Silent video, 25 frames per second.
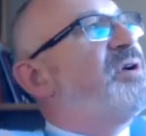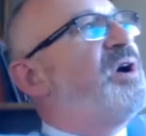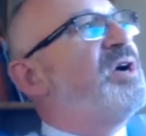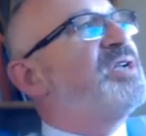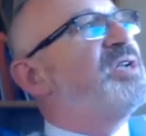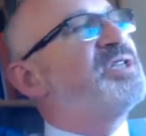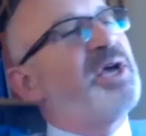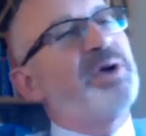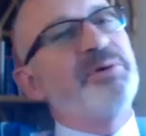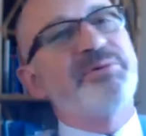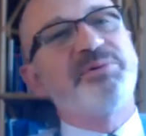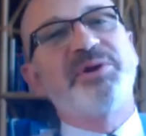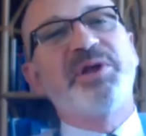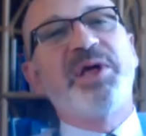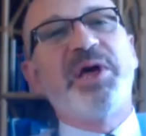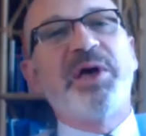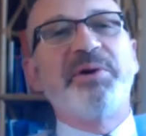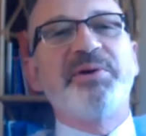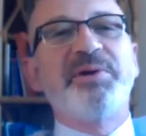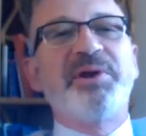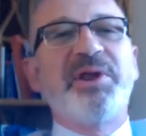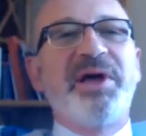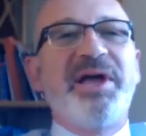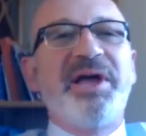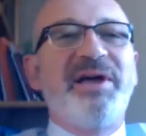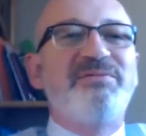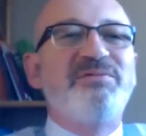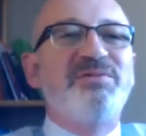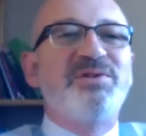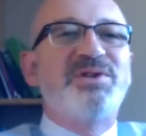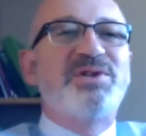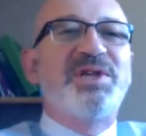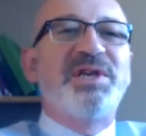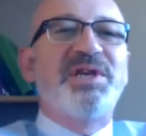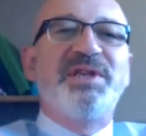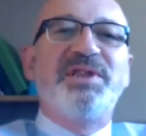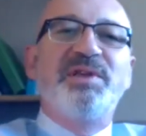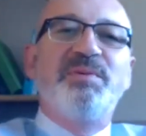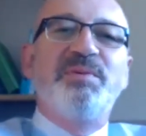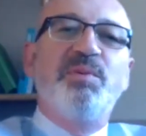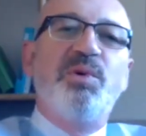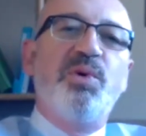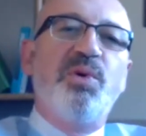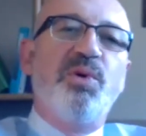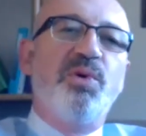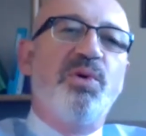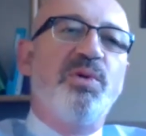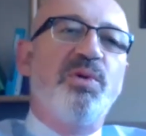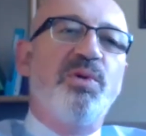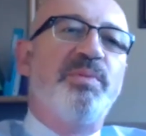I don't know, and I haven't seen them
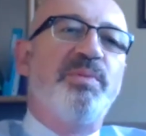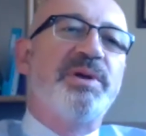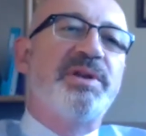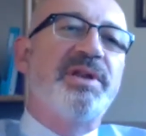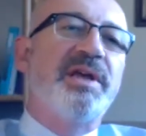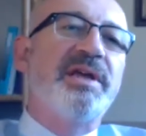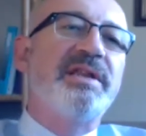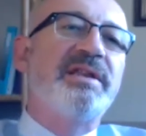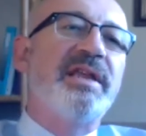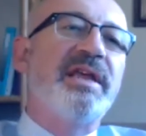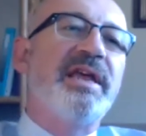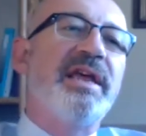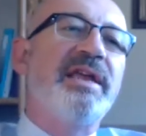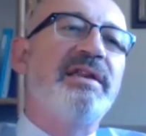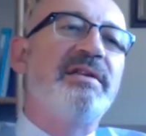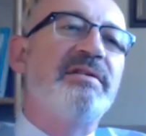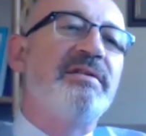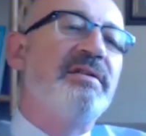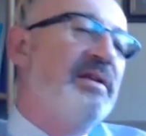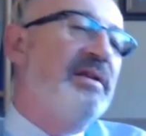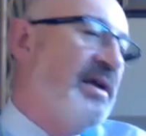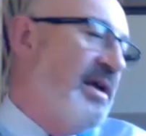all, but it it,